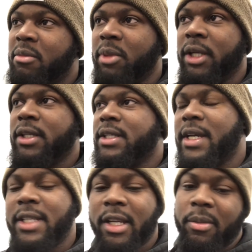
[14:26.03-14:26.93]
But the
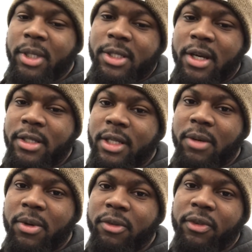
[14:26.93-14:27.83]
titanium exhaust that I
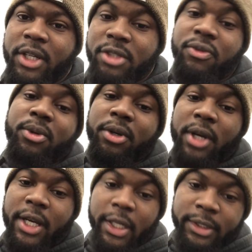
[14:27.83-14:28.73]
want for it is 4
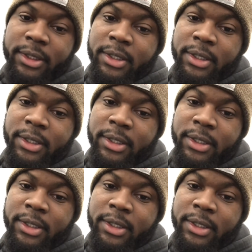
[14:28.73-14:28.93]
grand.